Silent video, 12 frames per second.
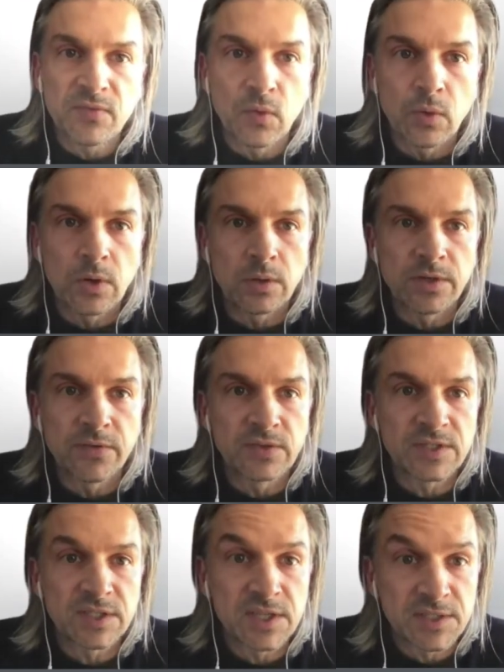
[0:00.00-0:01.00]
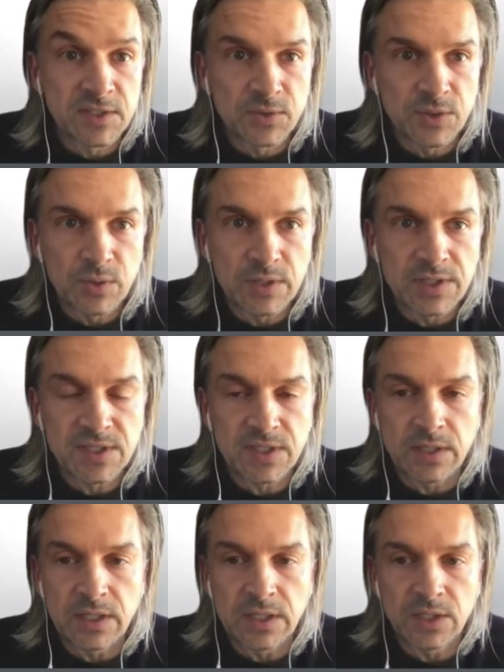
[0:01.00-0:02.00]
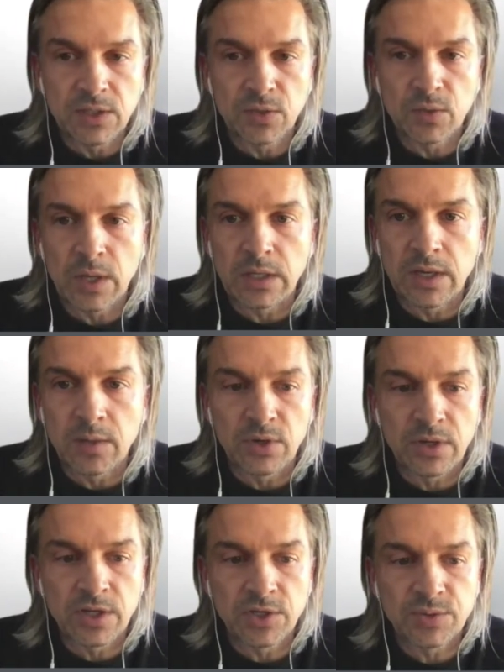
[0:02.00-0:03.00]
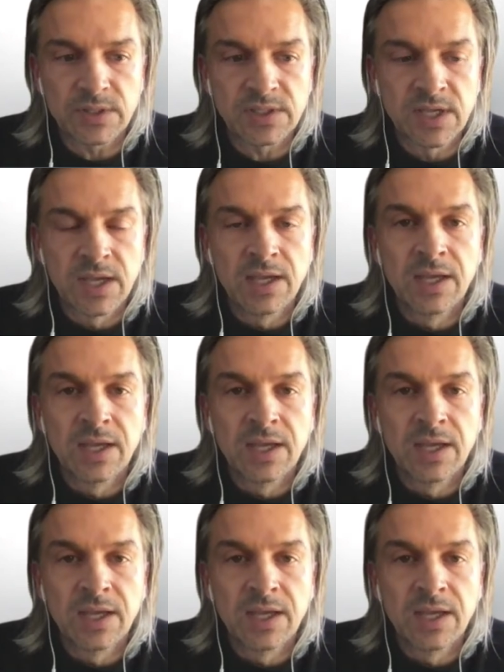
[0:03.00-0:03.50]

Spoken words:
for different statistical units in the EU and neighboring countries.